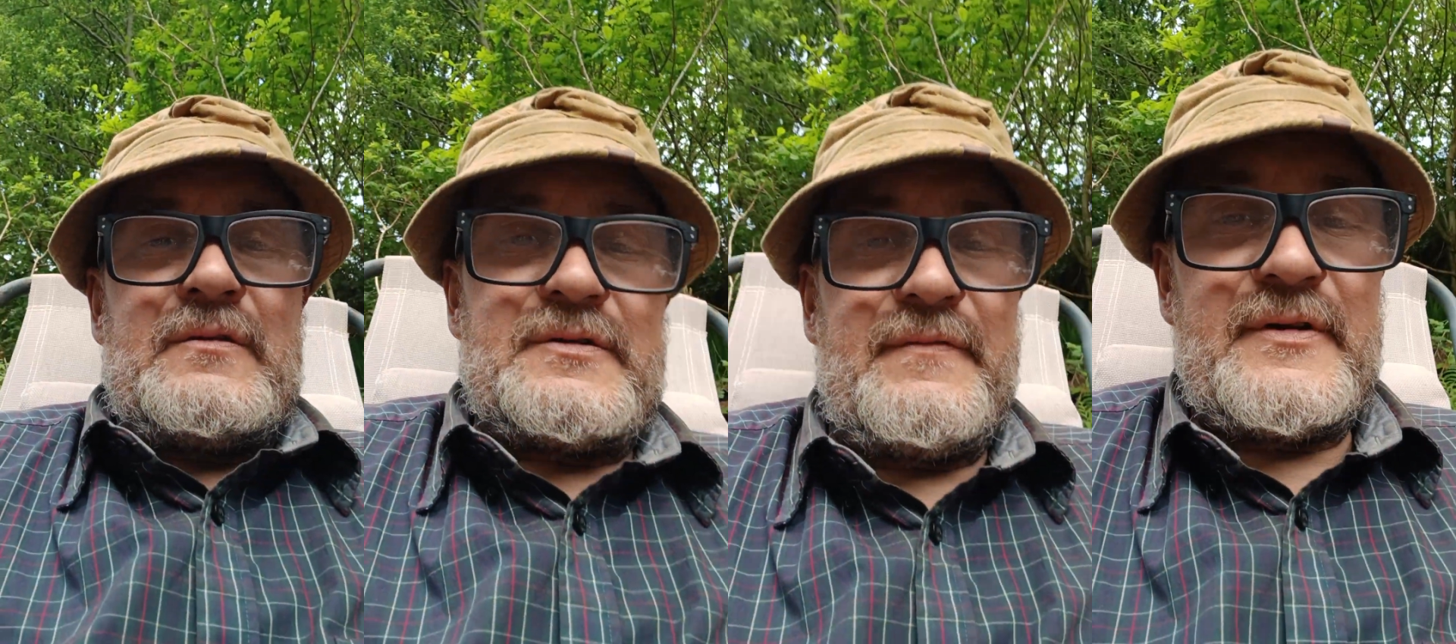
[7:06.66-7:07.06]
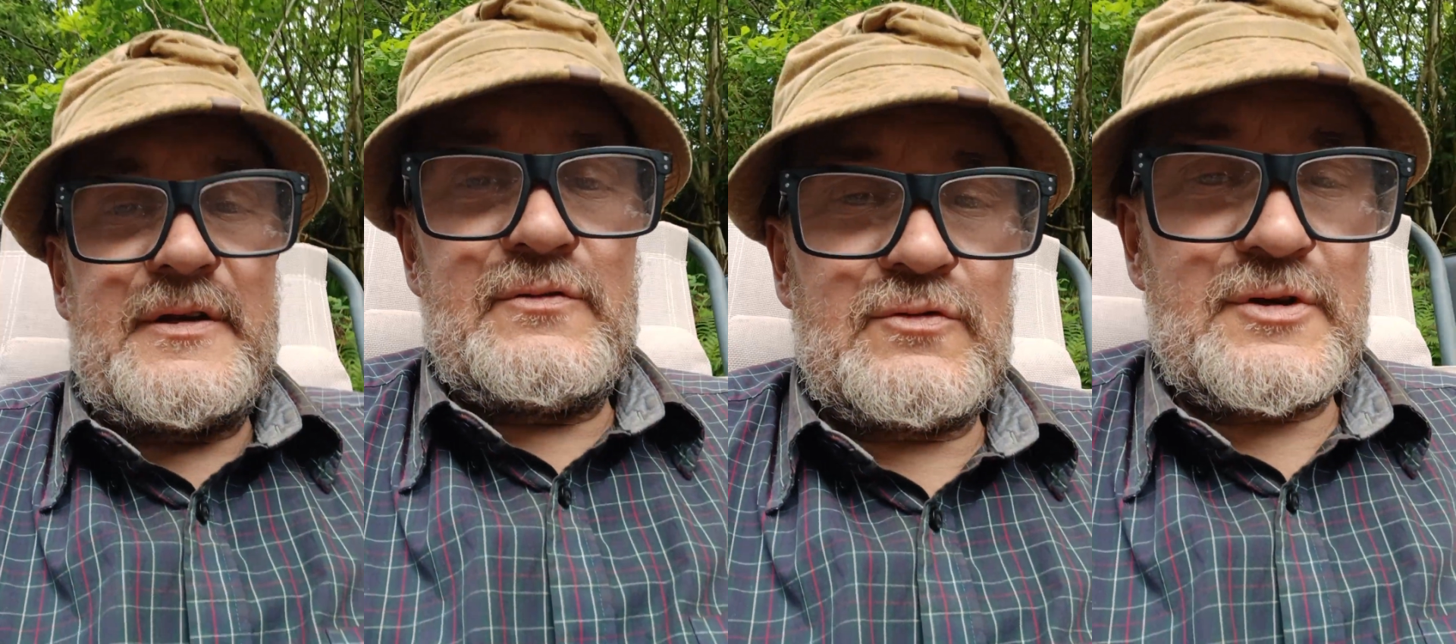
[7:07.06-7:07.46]
they're very
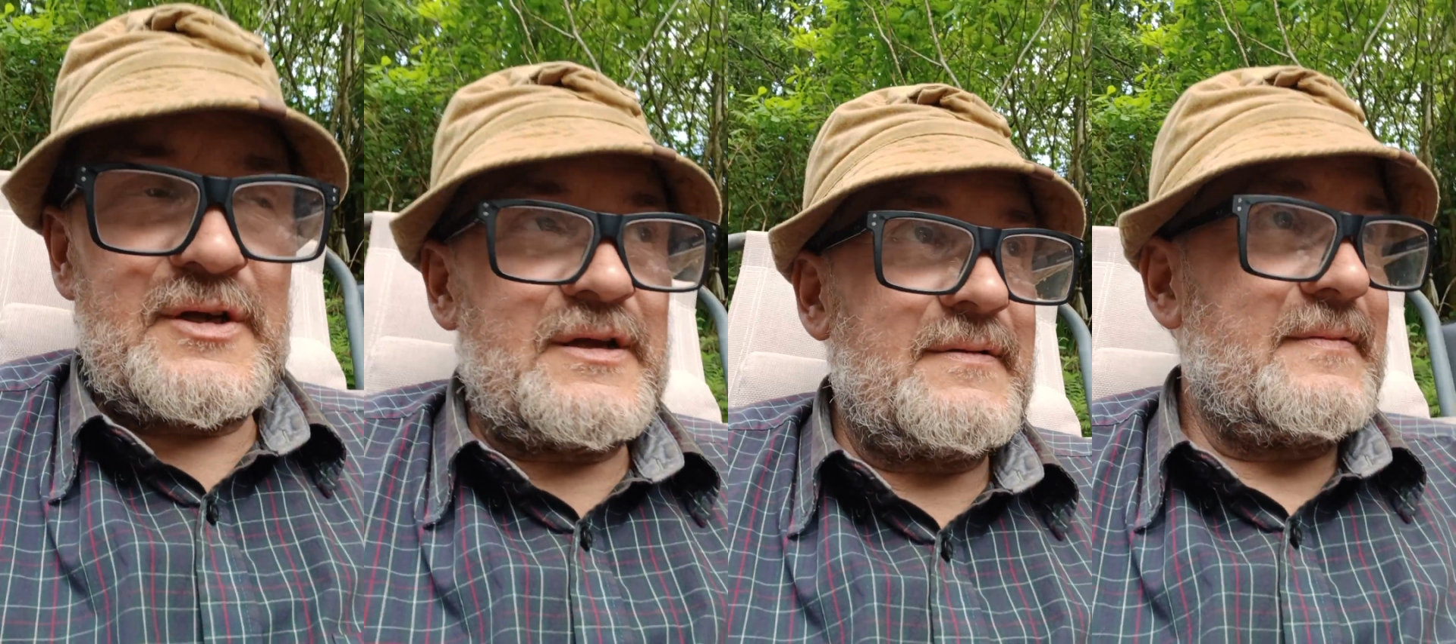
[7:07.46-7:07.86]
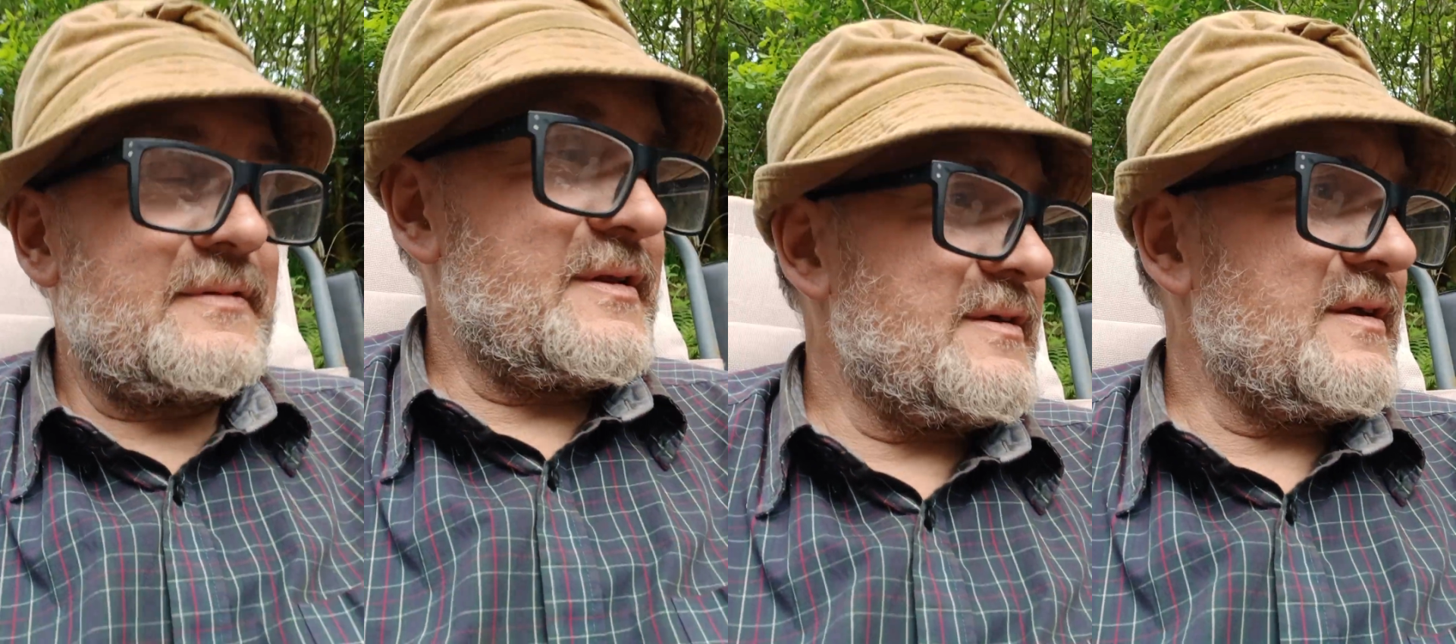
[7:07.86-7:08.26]
naughty.
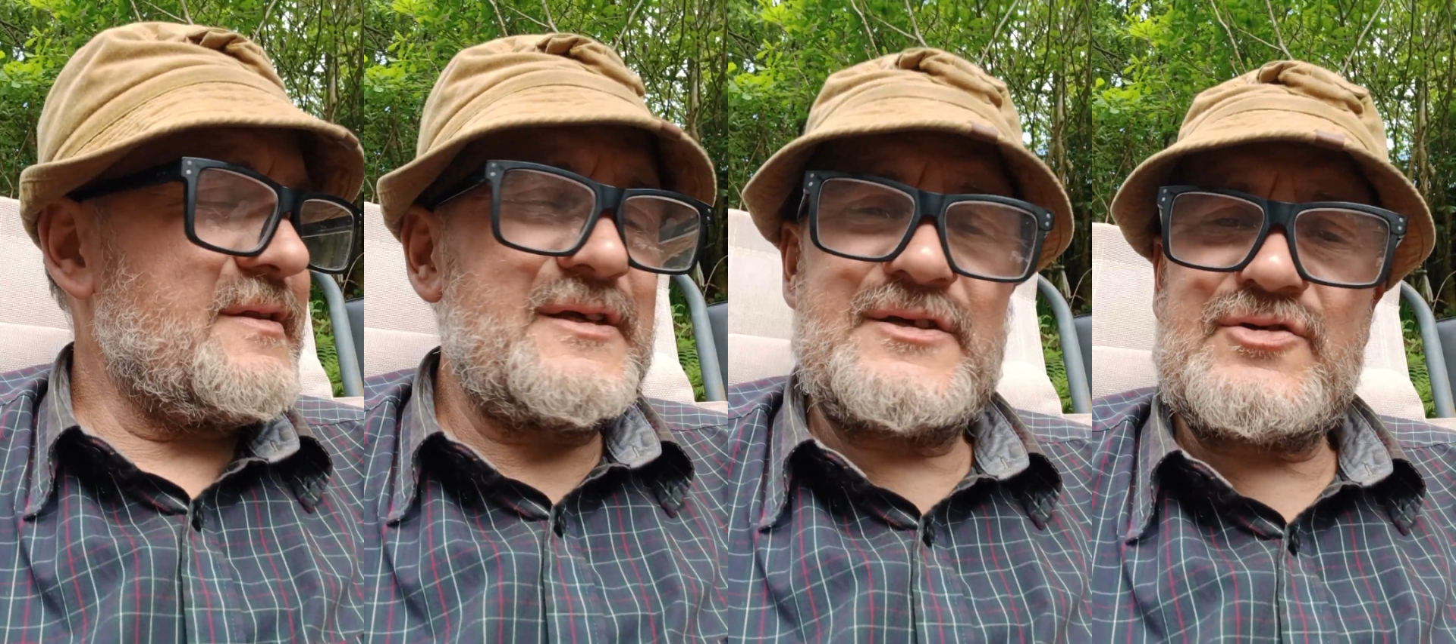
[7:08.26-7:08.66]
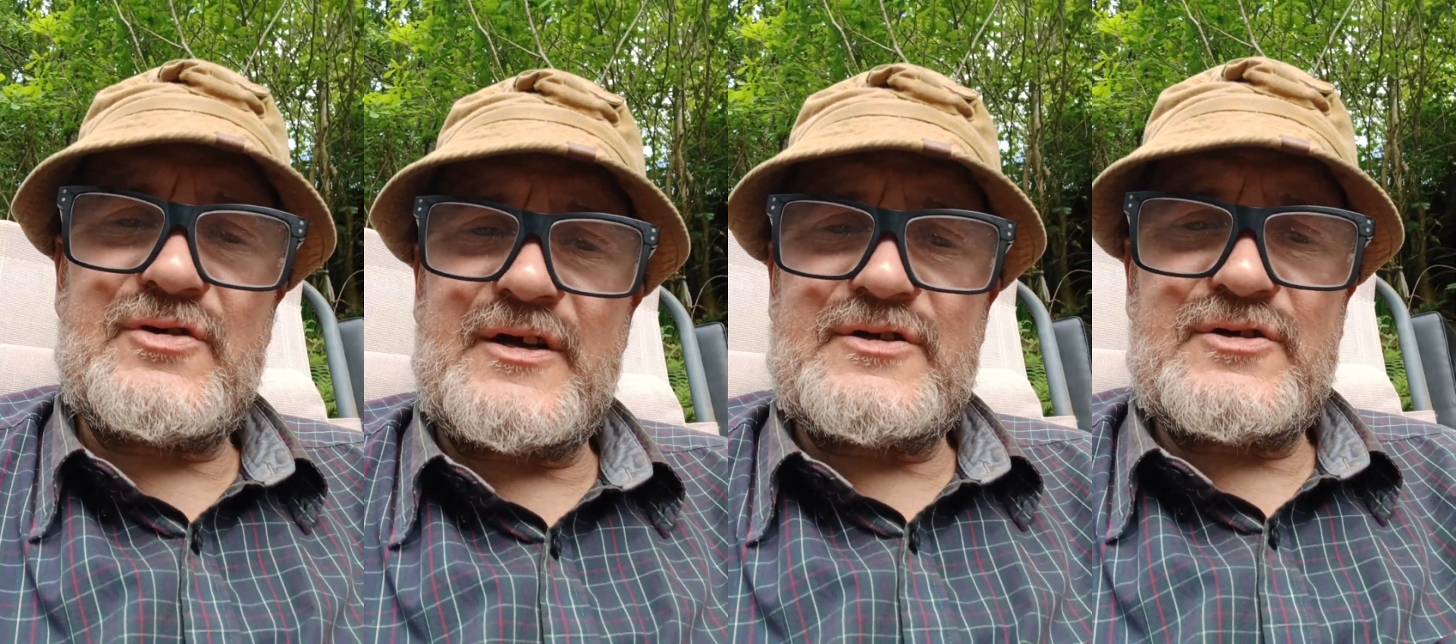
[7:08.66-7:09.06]
And they
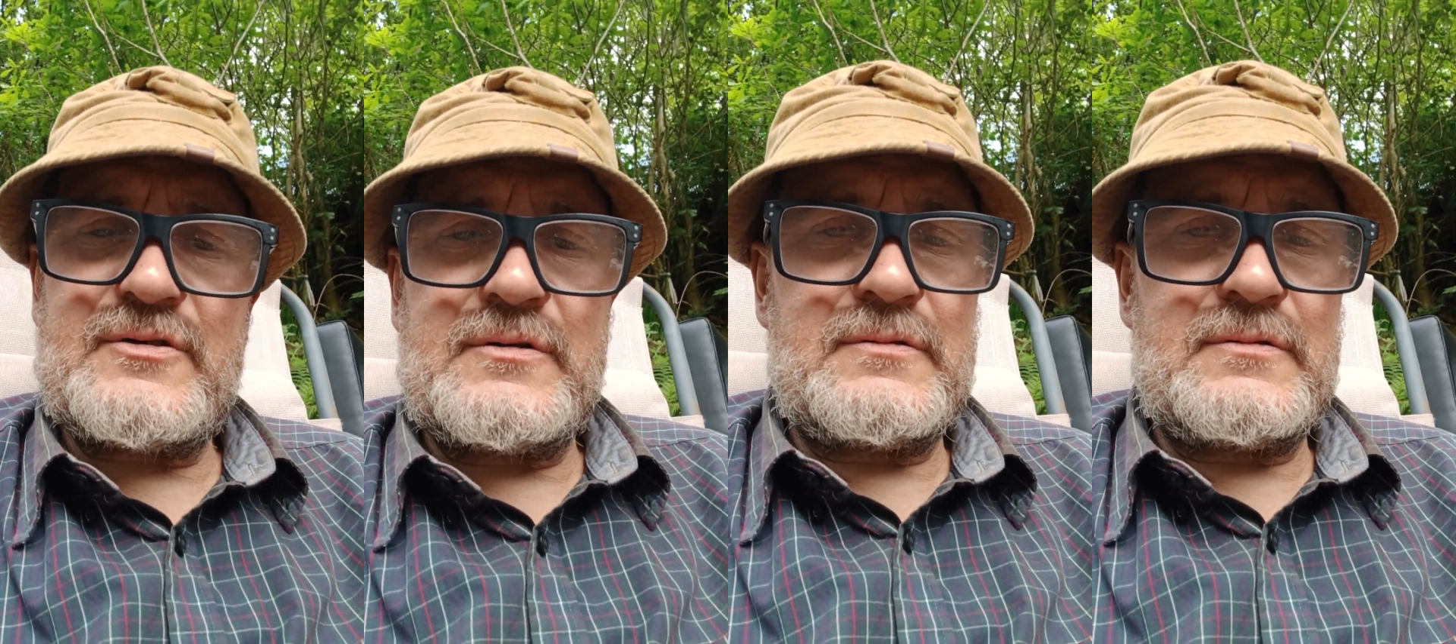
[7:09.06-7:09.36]
scratch.